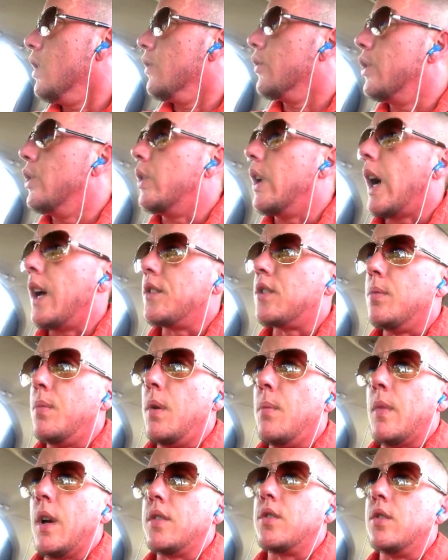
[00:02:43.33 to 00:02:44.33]
for you guys to
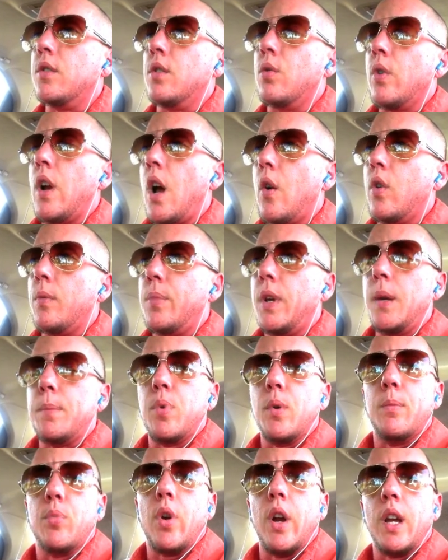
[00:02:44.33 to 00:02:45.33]
be messing around with
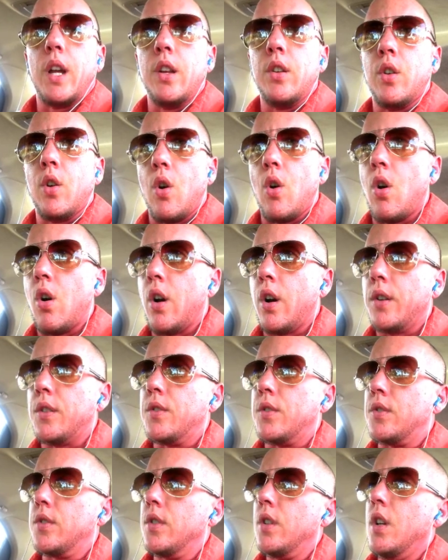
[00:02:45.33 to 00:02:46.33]
people breaking your
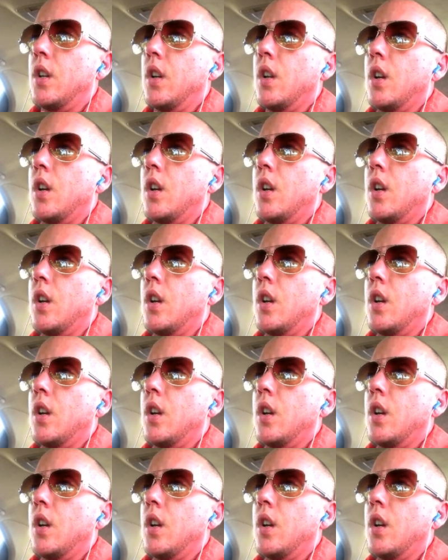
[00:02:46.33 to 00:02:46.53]
hearts.